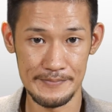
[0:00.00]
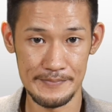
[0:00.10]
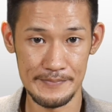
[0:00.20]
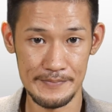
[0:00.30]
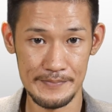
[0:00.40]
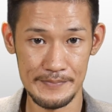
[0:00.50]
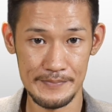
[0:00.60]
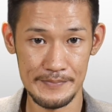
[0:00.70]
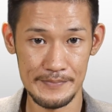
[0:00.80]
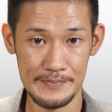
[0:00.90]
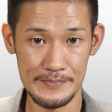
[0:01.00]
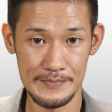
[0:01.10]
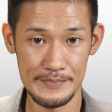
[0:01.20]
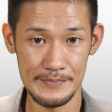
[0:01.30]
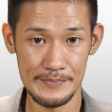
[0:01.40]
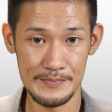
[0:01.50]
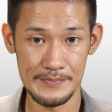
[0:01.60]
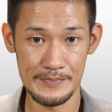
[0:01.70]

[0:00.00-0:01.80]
(silence)